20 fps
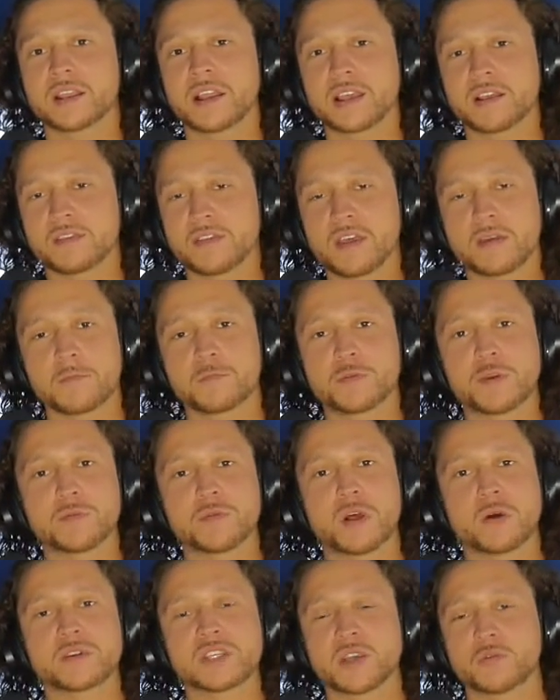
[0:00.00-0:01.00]
Like
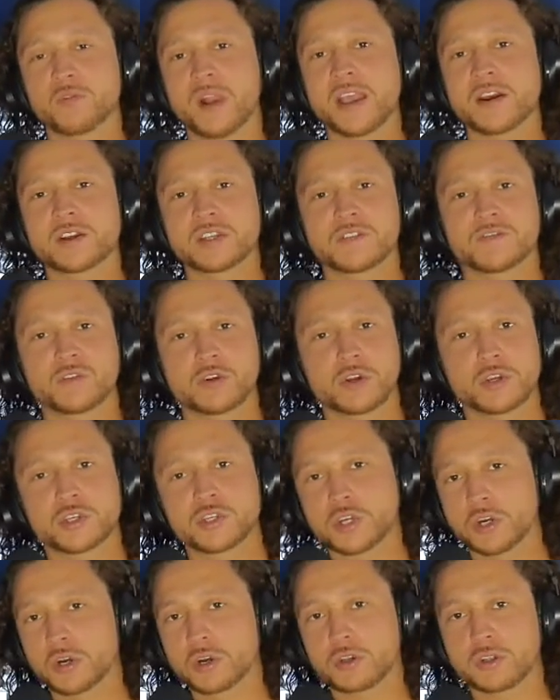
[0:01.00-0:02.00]
people always say writers, if you're a
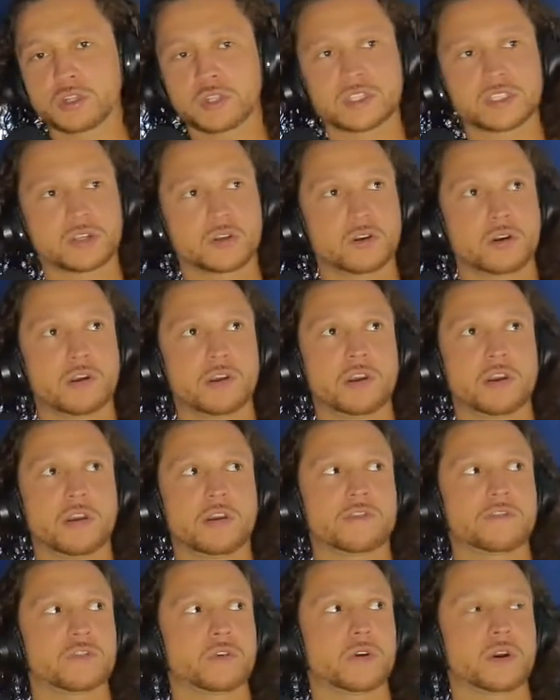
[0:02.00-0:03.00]
journalist or
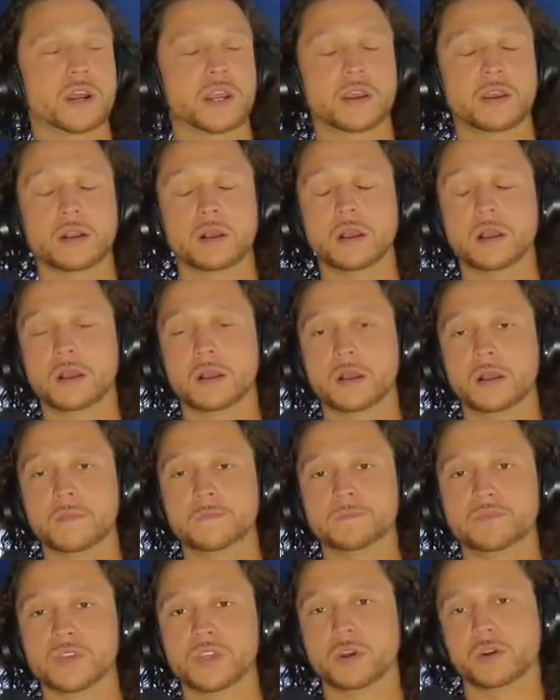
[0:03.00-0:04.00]
if you're you
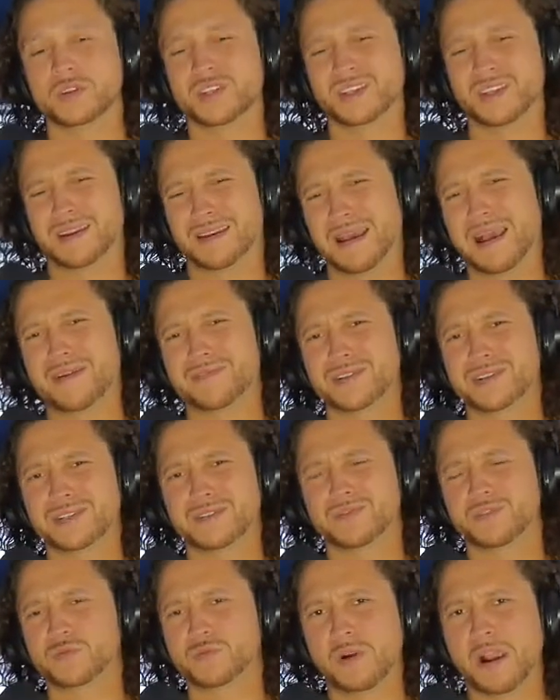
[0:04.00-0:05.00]
know, just a novelist,
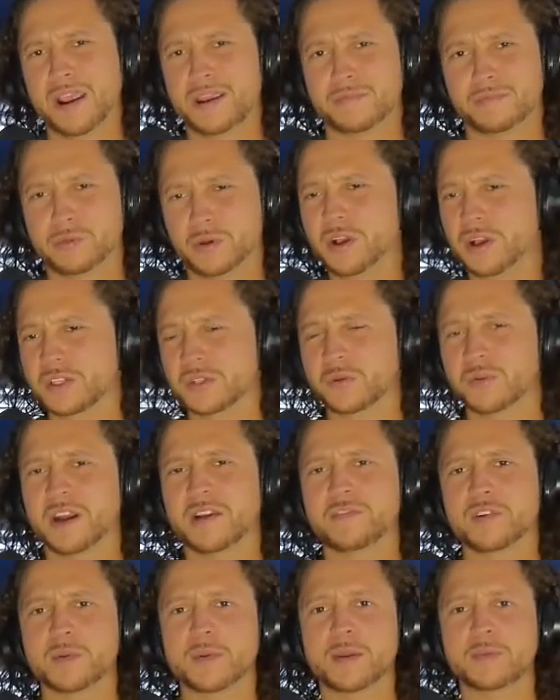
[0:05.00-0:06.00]
if you write books or
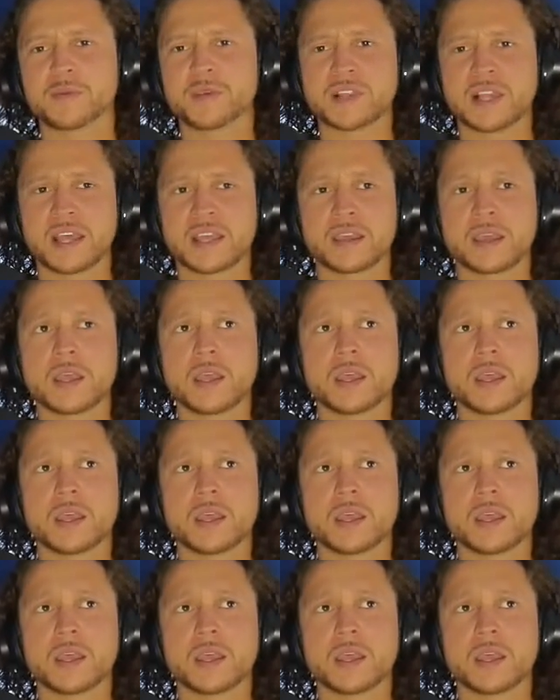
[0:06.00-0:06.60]
whatever it may be, like,